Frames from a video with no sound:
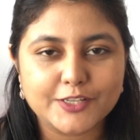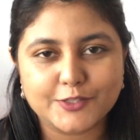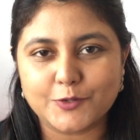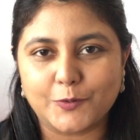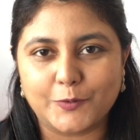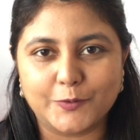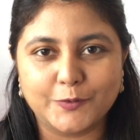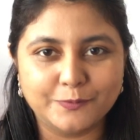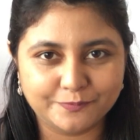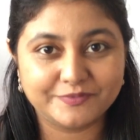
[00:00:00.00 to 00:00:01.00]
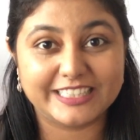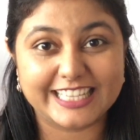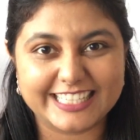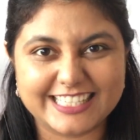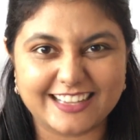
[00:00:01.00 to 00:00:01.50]
So
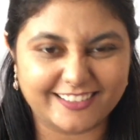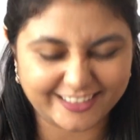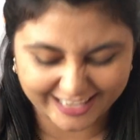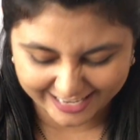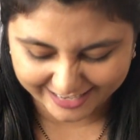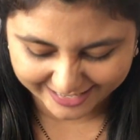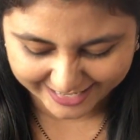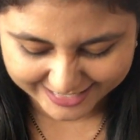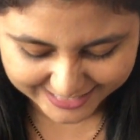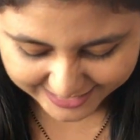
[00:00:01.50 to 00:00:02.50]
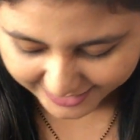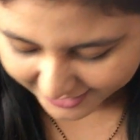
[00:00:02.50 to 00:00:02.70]
let's start again, I guess.